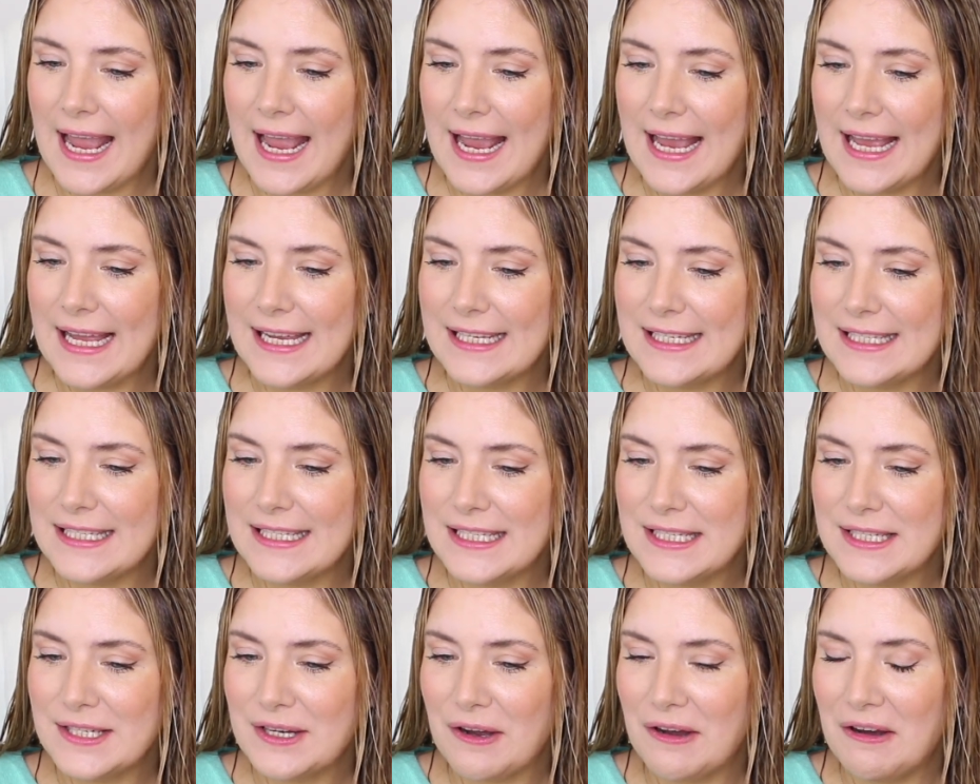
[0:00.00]

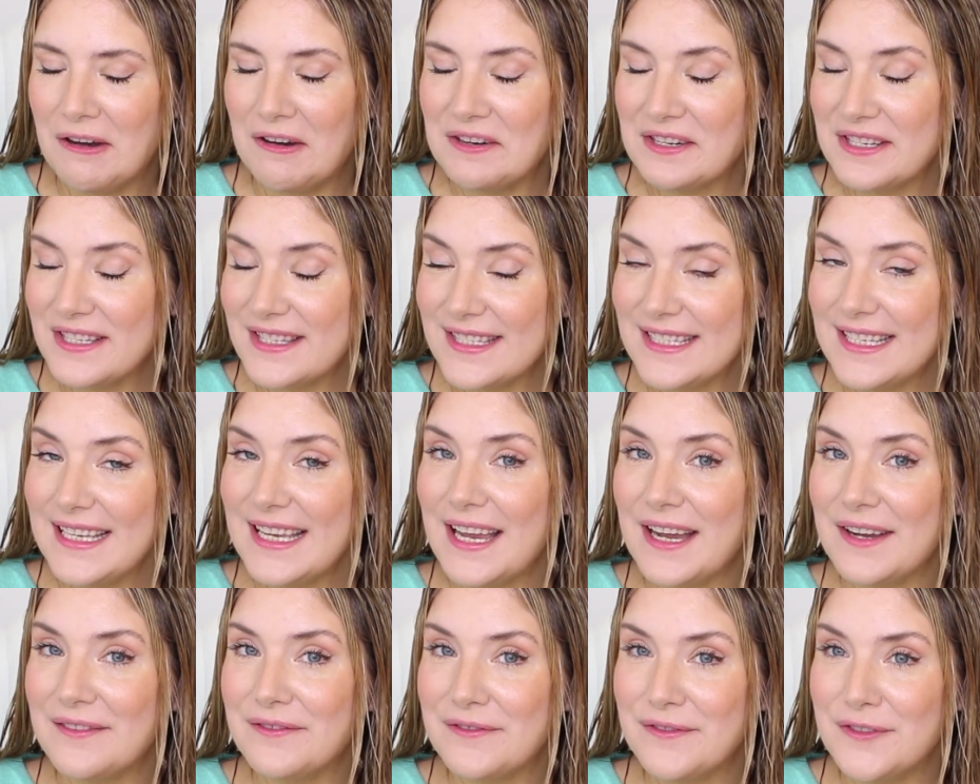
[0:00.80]
and
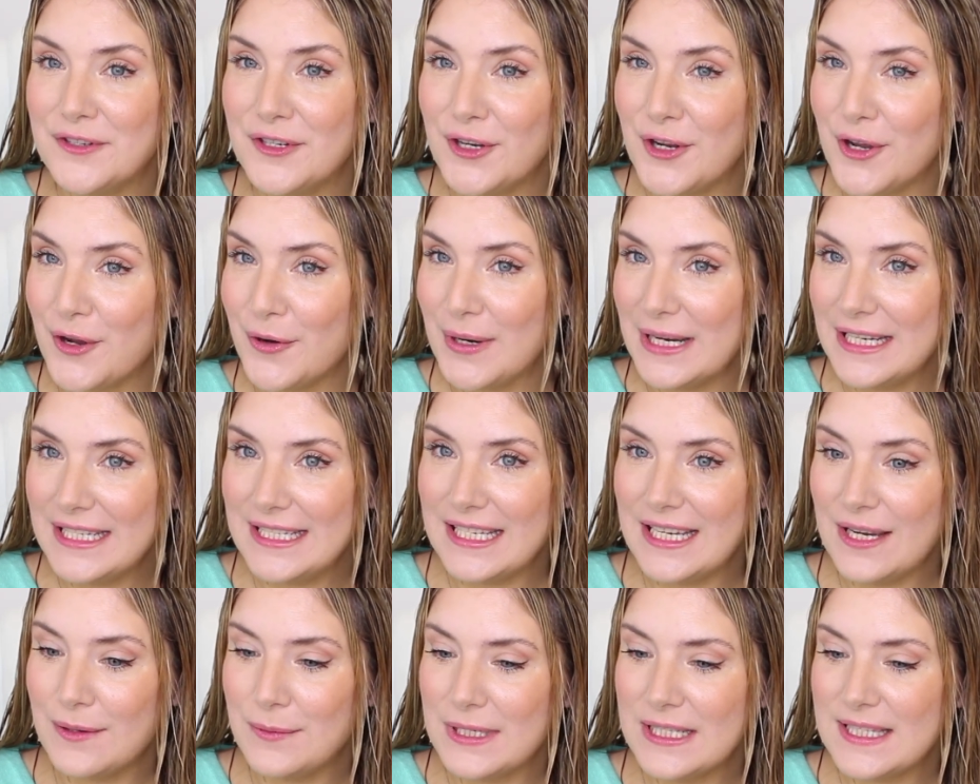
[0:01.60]
honestly I have no
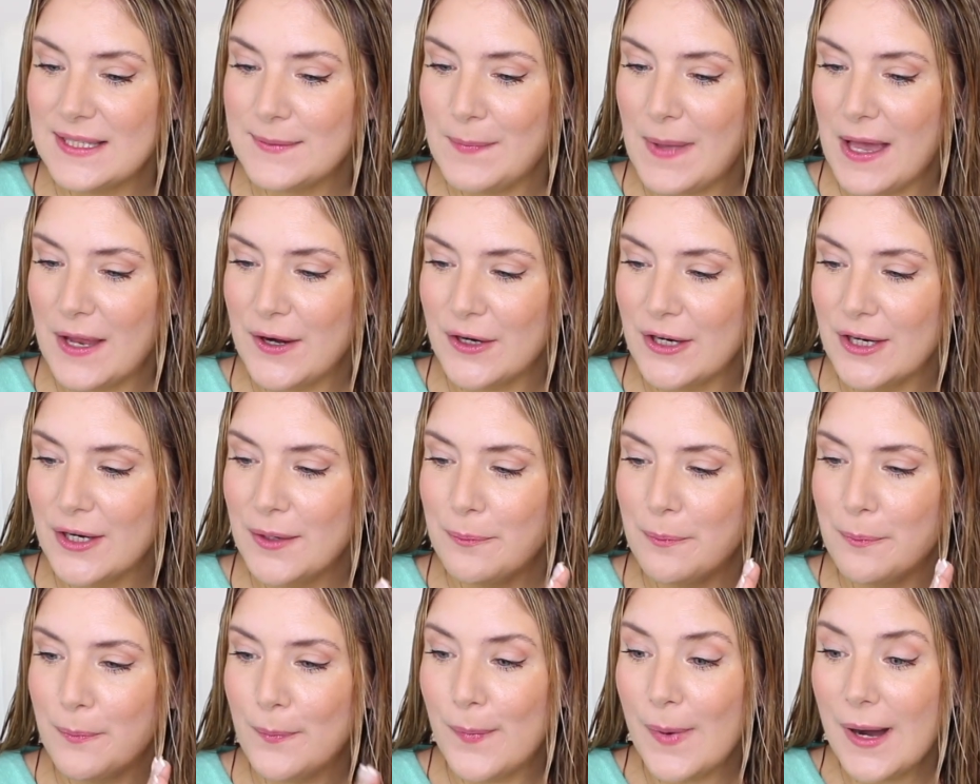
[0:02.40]
idea what's
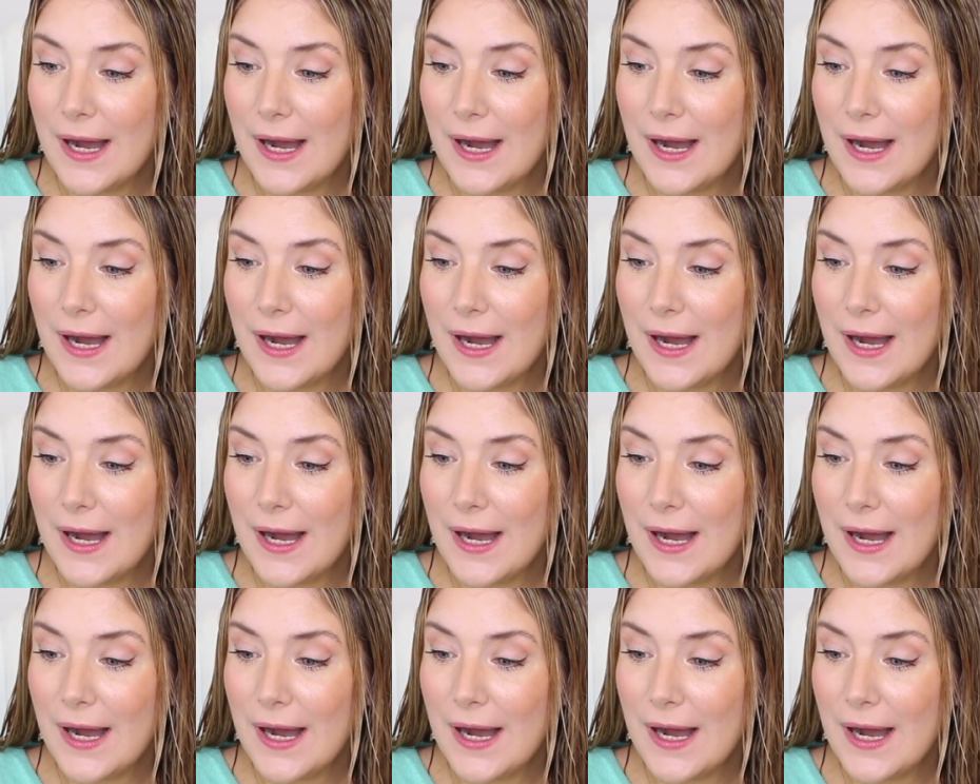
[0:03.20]
better,